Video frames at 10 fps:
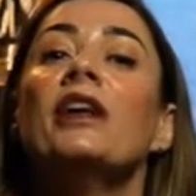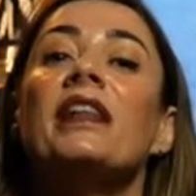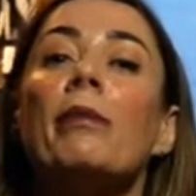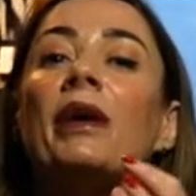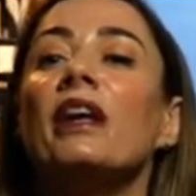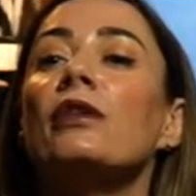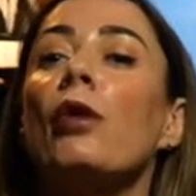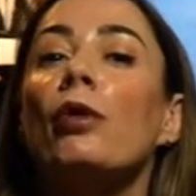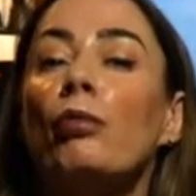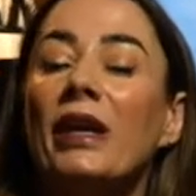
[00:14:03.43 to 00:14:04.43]
then we
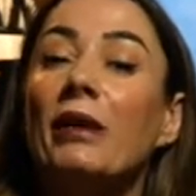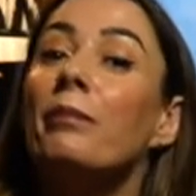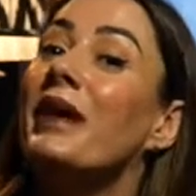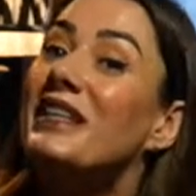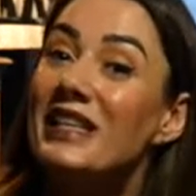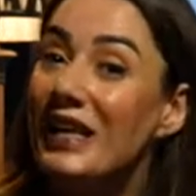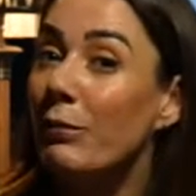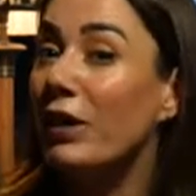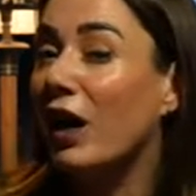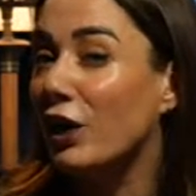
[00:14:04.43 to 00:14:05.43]
can mix it in
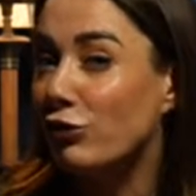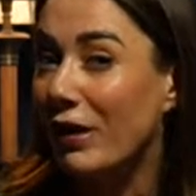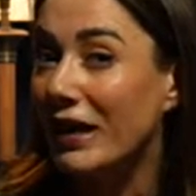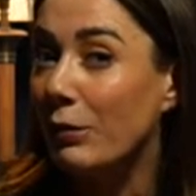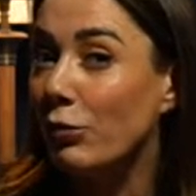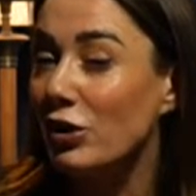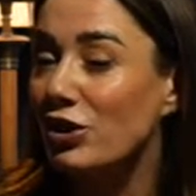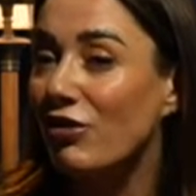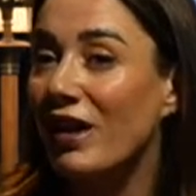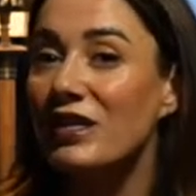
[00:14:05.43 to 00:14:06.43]
with a hydrating
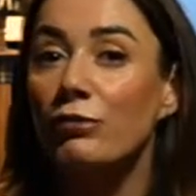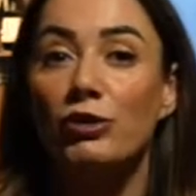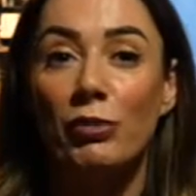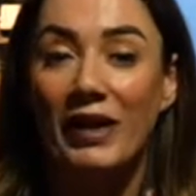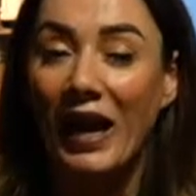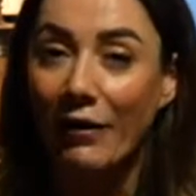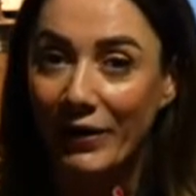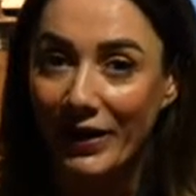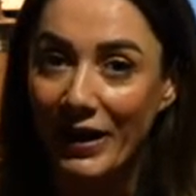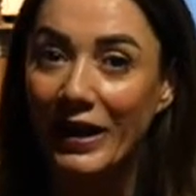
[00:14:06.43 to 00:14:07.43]
moisturizer, which will
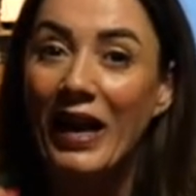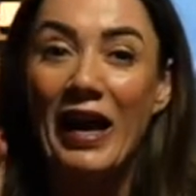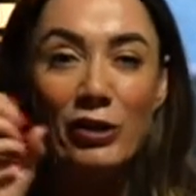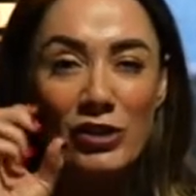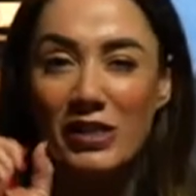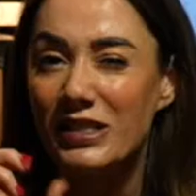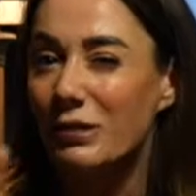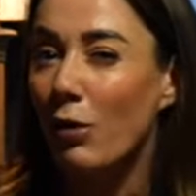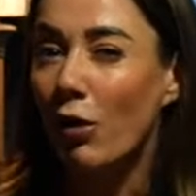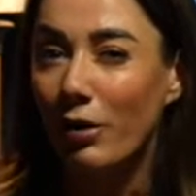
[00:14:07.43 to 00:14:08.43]
carry it in, just a
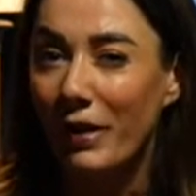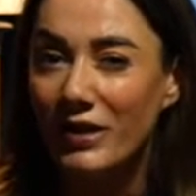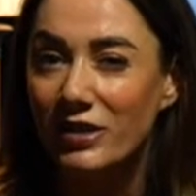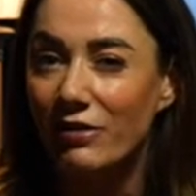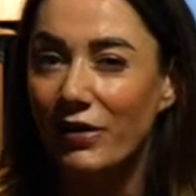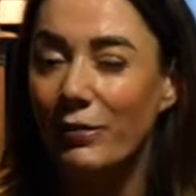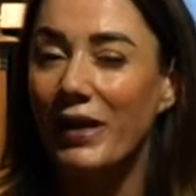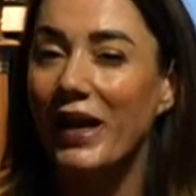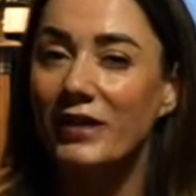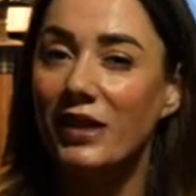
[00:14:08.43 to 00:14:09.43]
small amount of the vitamin
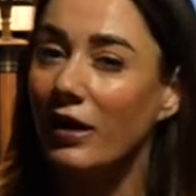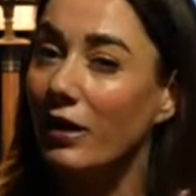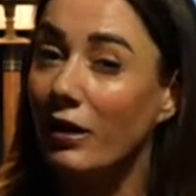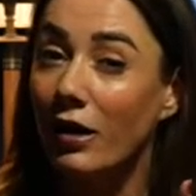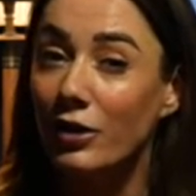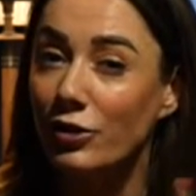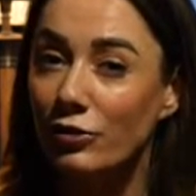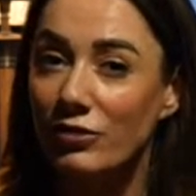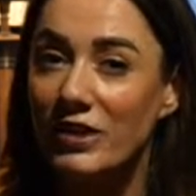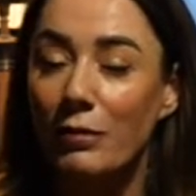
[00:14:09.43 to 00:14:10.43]
A to kind of knock
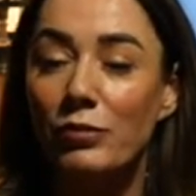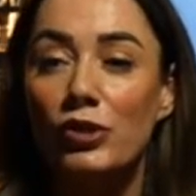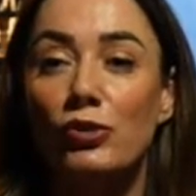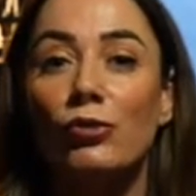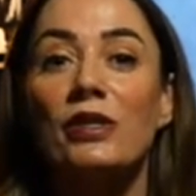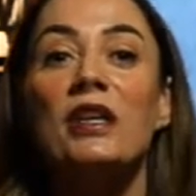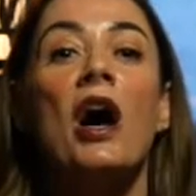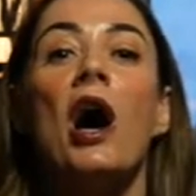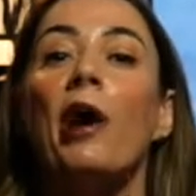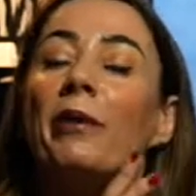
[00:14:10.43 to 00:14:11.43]
those receptors doors.
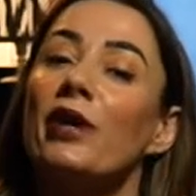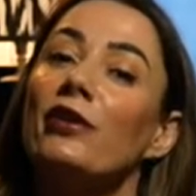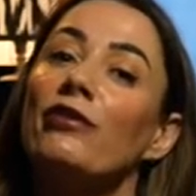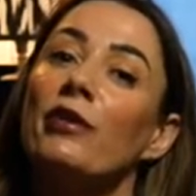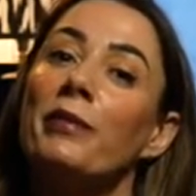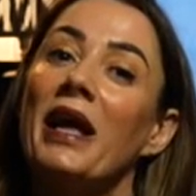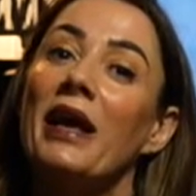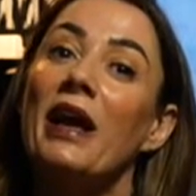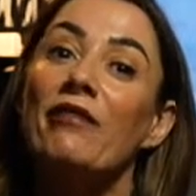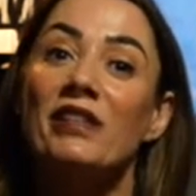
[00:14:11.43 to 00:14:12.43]
Or we can use vitamin
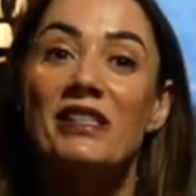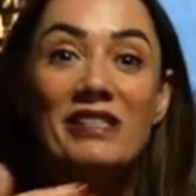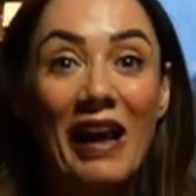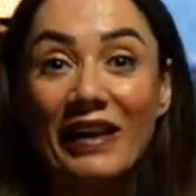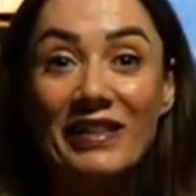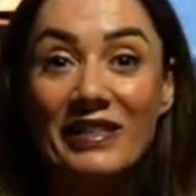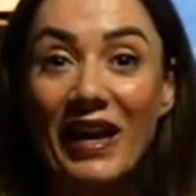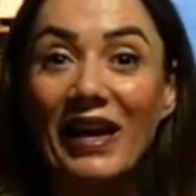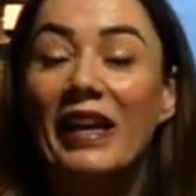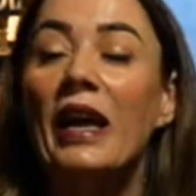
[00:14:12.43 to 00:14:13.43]
A every second
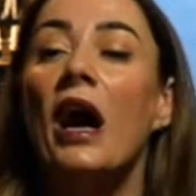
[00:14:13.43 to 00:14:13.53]
day,